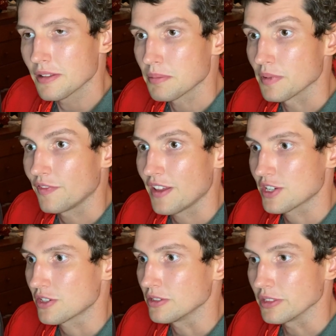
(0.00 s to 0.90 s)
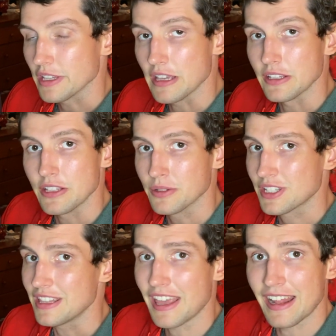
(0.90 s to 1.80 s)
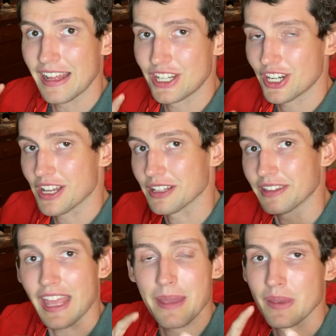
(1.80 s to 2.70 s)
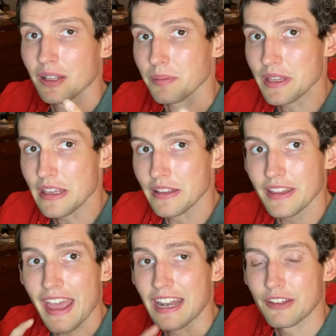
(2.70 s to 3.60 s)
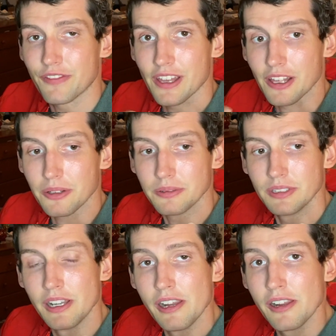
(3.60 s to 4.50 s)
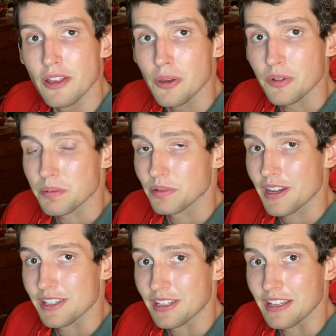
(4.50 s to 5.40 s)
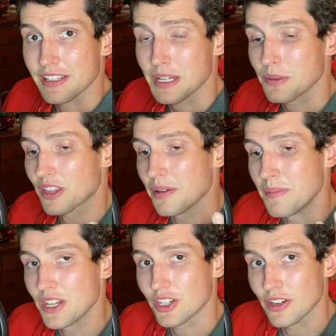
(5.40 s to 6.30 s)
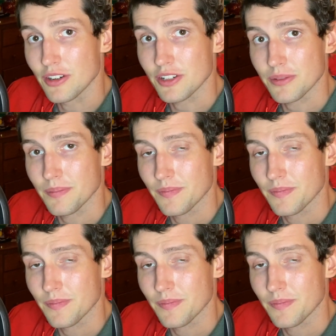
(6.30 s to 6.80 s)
professional leagues, you don't see the NHL, the MLB, the NFL with presidents. They're with commissioners.